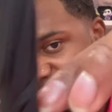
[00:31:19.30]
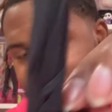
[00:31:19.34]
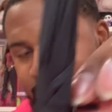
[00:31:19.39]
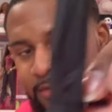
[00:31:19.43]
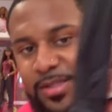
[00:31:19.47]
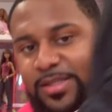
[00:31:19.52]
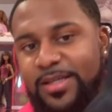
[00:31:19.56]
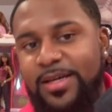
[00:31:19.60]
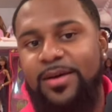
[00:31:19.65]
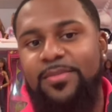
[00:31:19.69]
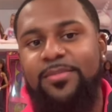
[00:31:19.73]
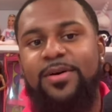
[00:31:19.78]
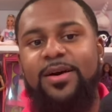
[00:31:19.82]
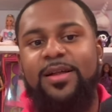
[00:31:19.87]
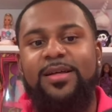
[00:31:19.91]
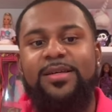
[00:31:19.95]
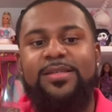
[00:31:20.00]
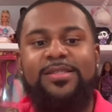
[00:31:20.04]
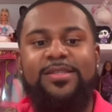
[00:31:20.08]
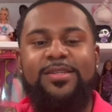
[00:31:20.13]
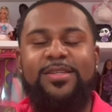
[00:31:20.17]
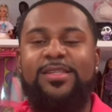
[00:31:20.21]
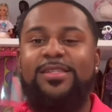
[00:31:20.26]
with the
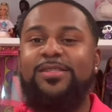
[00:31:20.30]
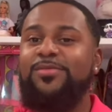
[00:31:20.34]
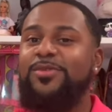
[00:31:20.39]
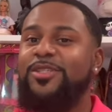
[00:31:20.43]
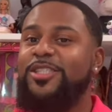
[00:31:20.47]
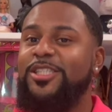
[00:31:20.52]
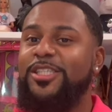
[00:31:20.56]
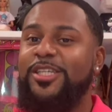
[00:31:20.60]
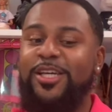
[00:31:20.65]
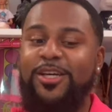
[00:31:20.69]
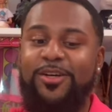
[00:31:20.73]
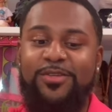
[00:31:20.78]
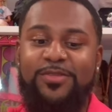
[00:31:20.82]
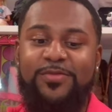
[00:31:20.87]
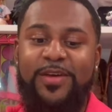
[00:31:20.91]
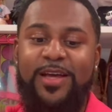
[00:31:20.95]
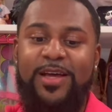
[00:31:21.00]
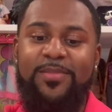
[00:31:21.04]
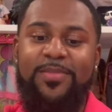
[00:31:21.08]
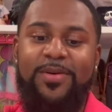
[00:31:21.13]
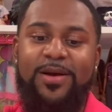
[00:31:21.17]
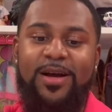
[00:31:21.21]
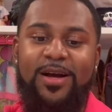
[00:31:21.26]
umbrella. So this is what she kills
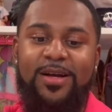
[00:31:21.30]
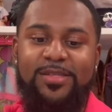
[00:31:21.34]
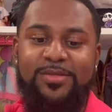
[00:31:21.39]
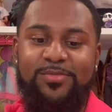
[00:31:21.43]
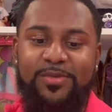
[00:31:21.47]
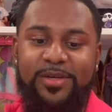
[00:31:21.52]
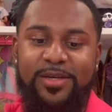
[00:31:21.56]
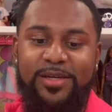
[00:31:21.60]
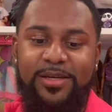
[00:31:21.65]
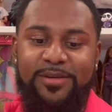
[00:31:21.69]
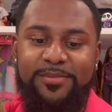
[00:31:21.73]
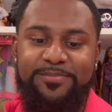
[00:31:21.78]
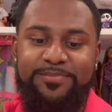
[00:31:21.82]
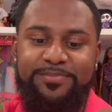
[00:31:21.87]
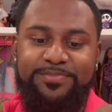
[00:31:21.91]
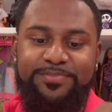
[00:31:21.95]
vampires with.